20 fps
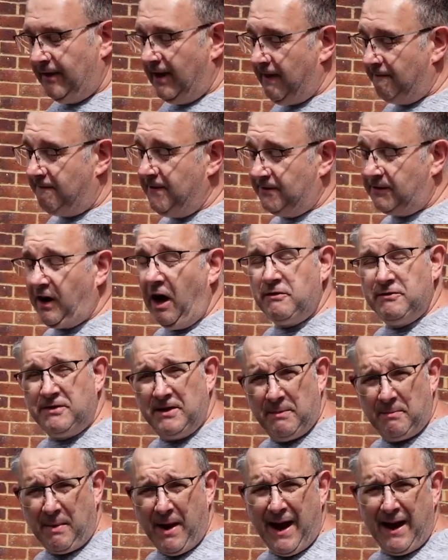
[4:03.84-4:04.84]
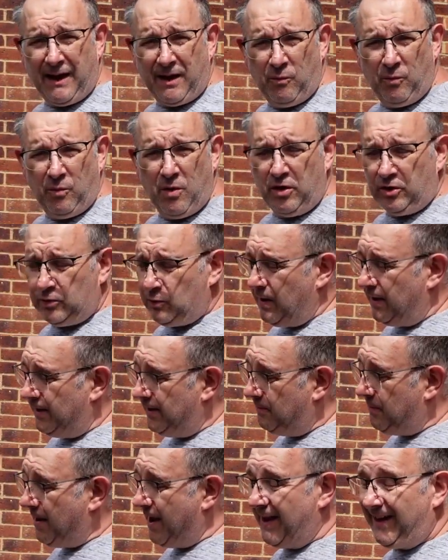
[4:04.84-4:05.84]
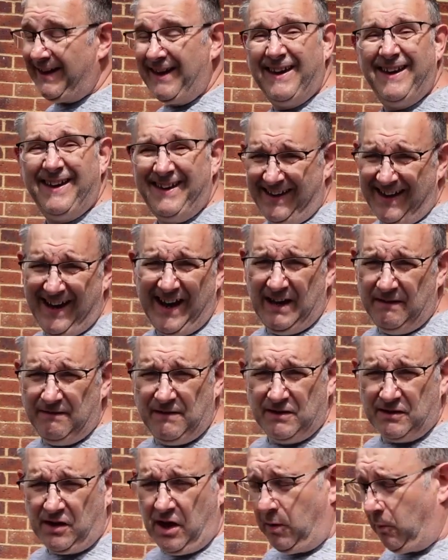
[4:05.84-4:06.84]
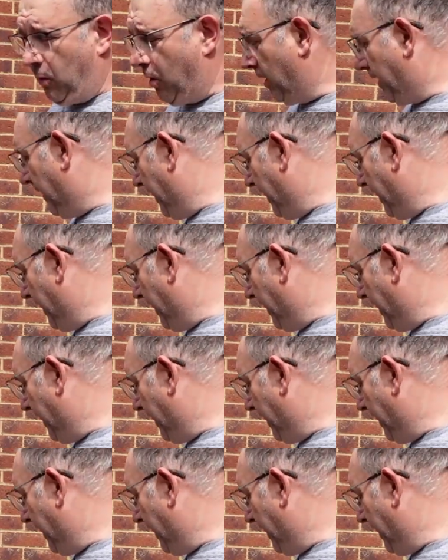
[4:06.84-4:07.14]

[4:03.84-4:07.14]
If this goes in the bag and works well in the bag, anything's going to work